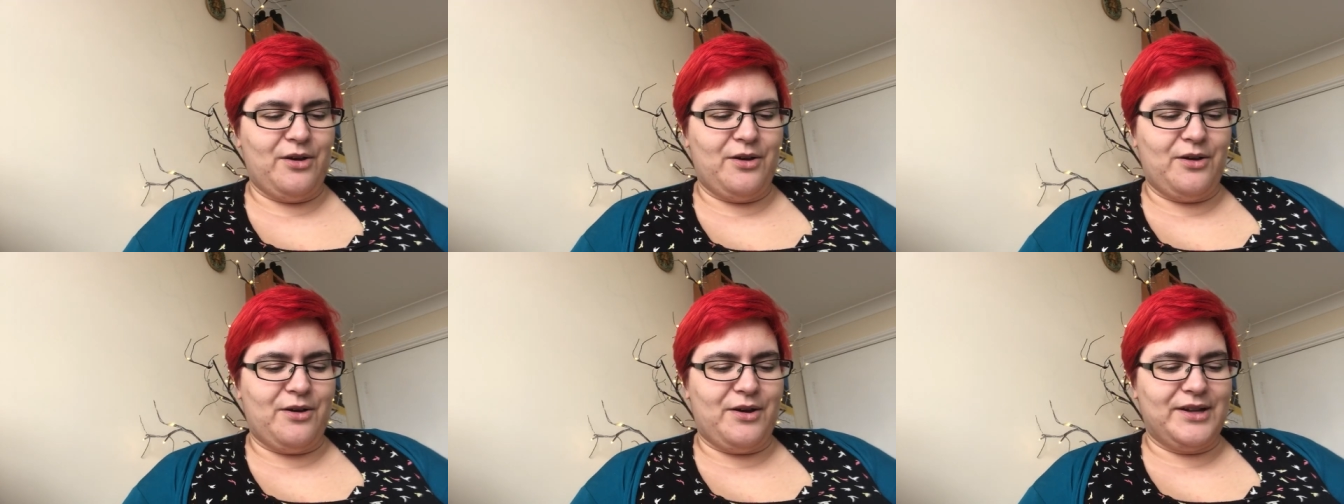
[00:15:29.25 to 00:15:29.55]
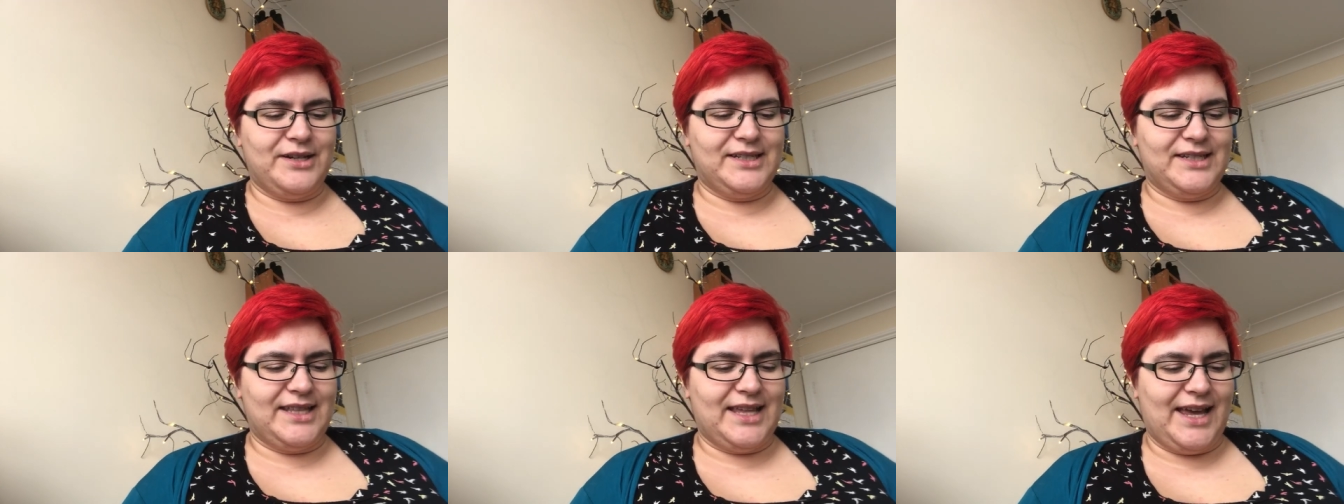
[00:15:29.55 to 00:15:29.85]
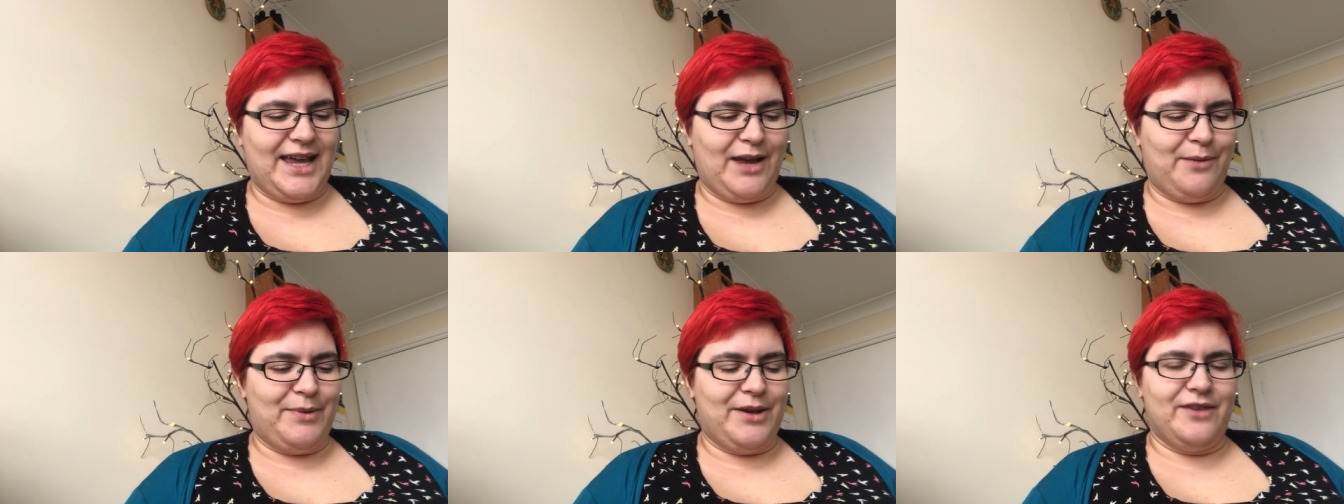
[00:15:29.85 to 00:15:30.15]
got into the
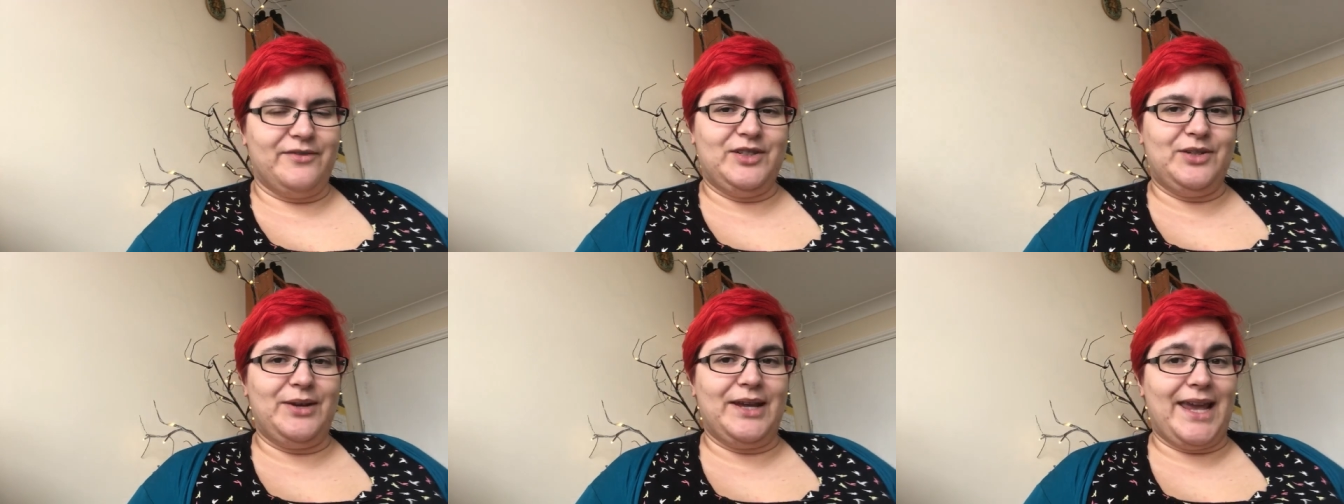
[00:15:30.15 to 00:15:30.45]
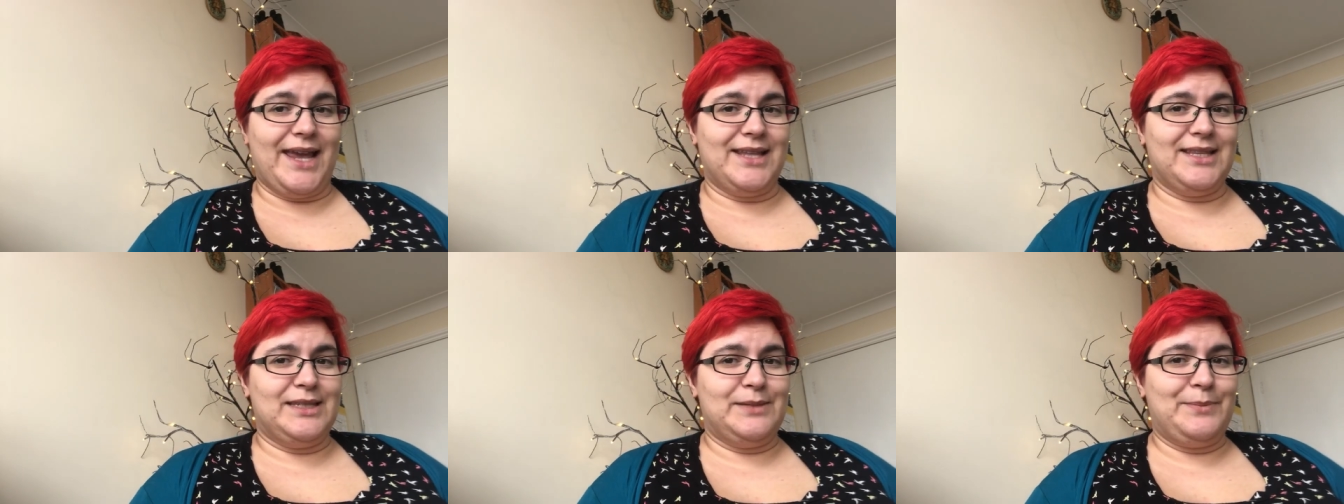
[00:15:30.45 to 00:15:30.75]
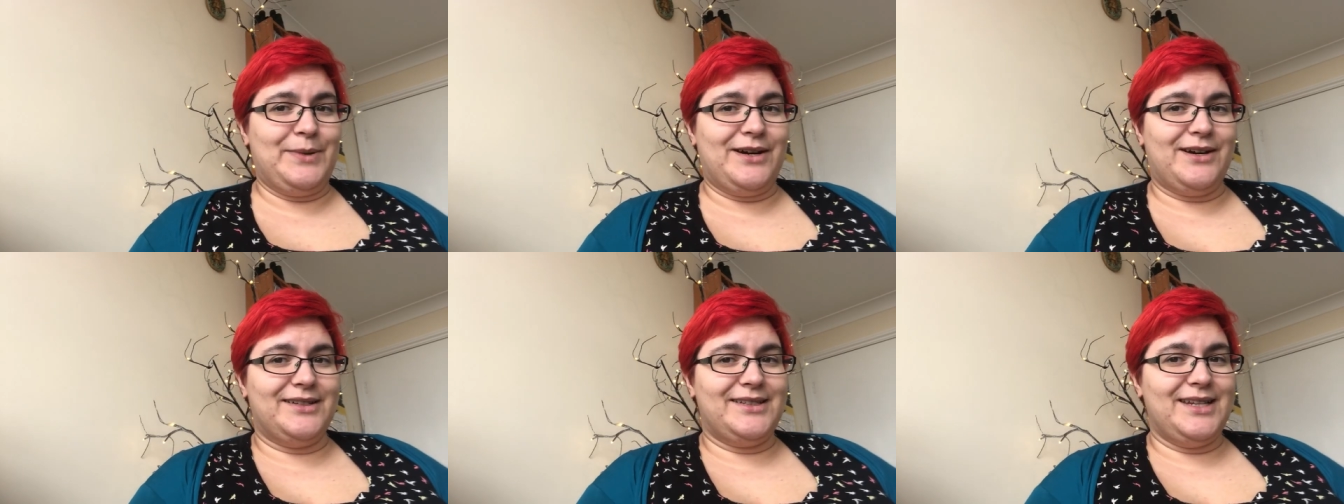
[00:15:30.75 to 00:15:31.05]
habit of doing ends
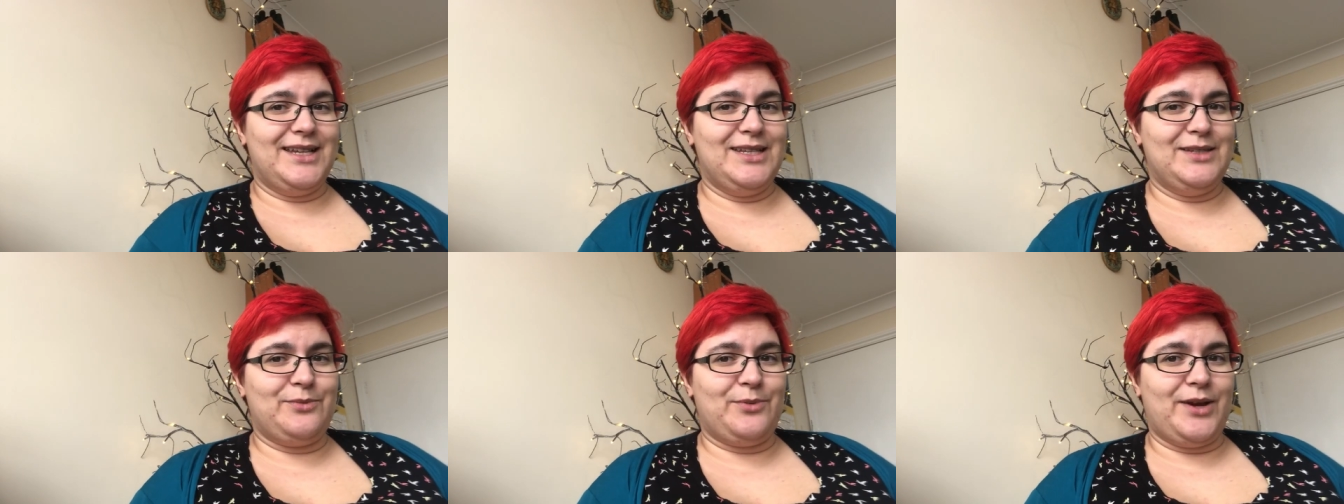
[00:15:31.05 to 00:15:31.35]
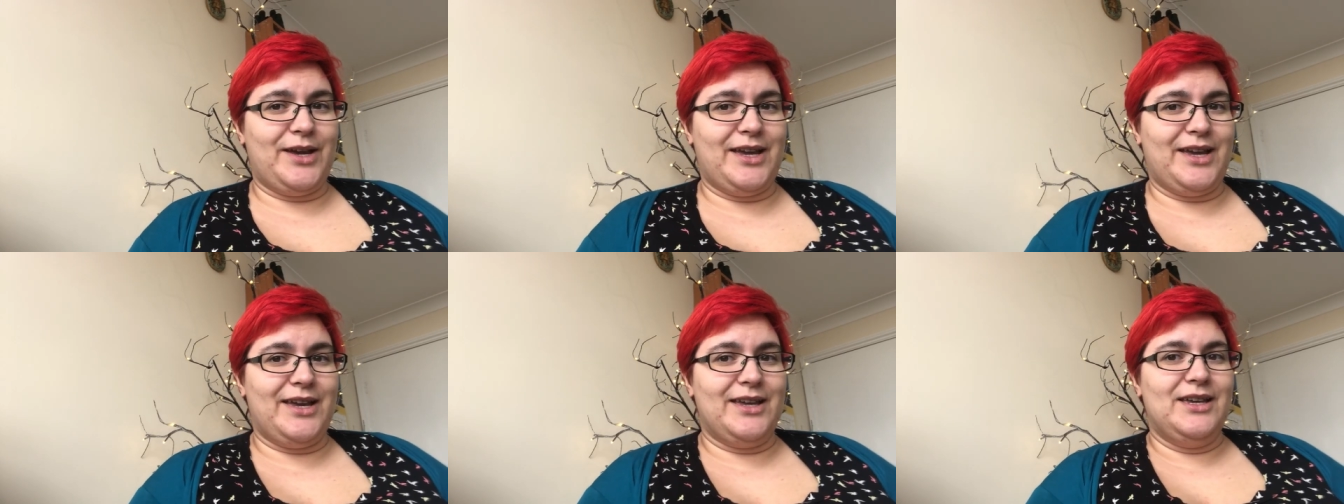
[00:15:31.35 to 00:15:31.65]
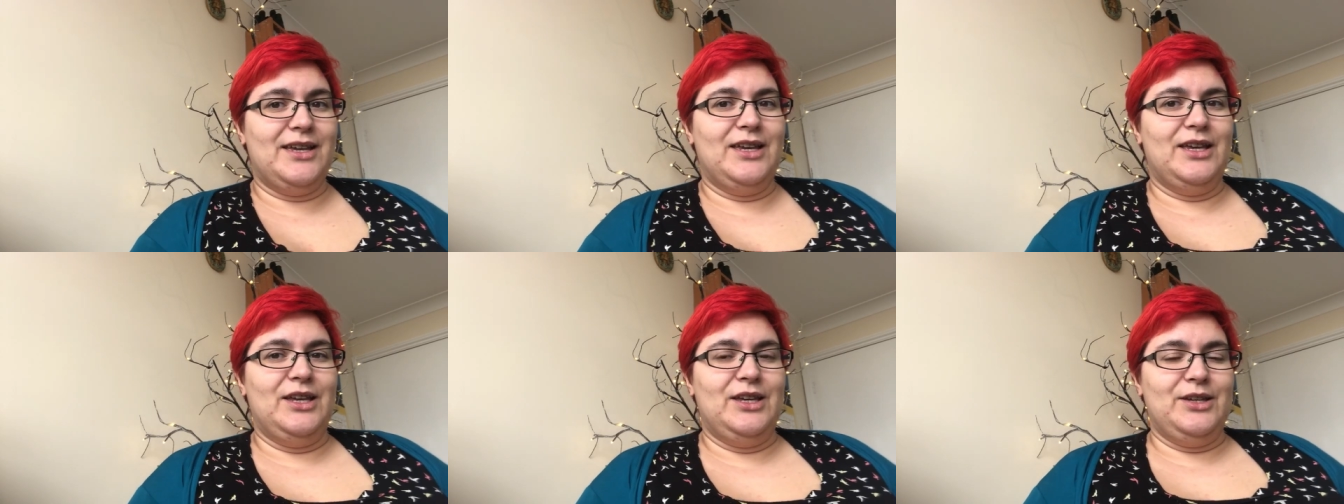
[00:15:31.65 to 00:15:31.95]
parties where
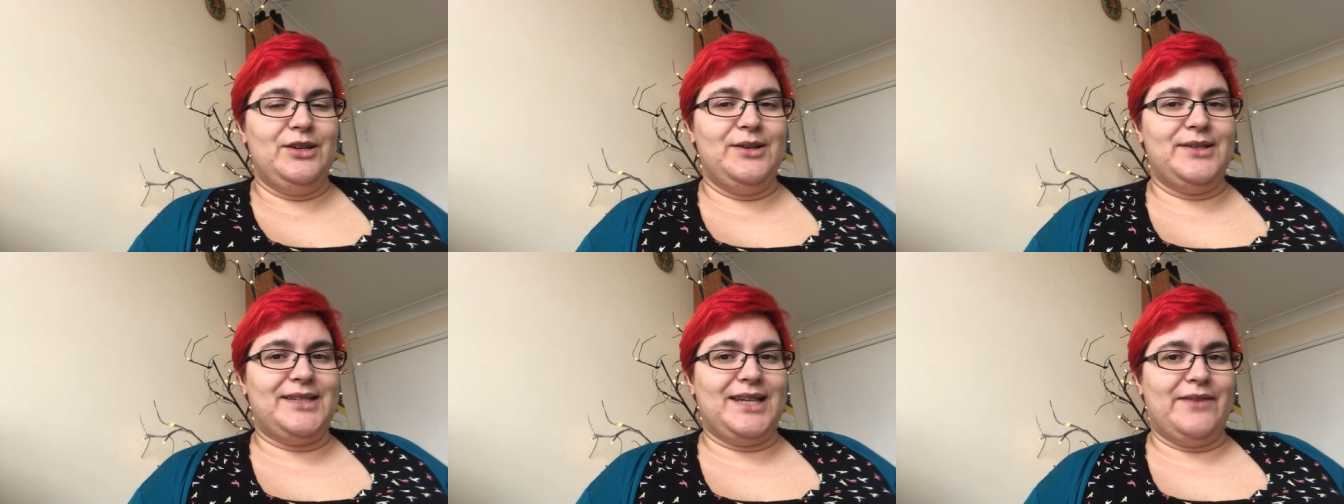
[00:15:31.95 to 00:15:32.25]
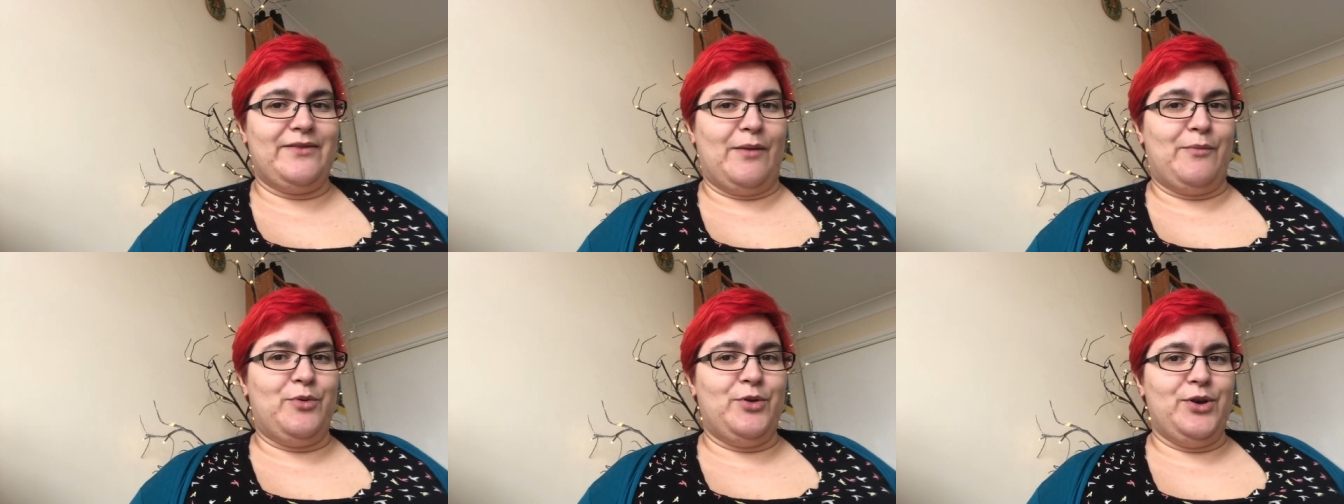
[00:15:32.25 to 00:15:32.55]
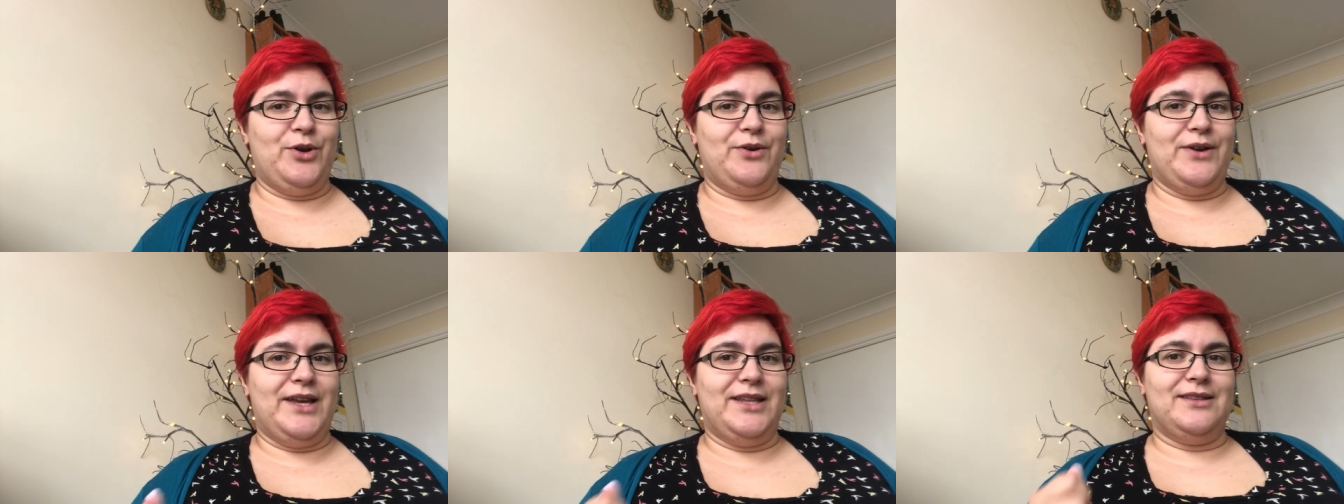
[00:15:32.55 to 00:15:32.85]
you save up all
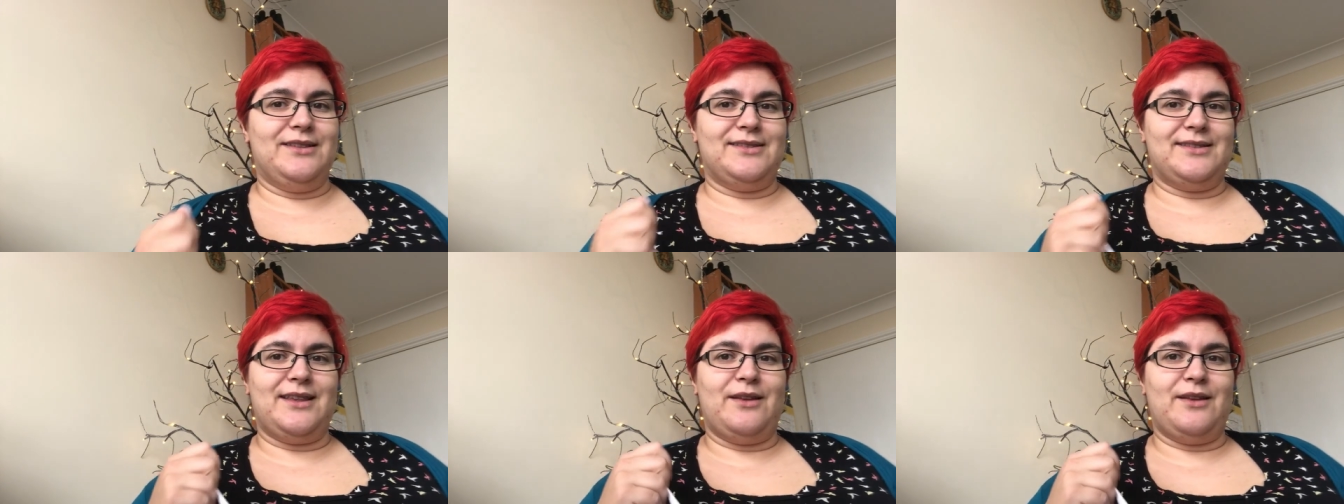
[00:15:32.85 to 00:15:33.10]
your ends.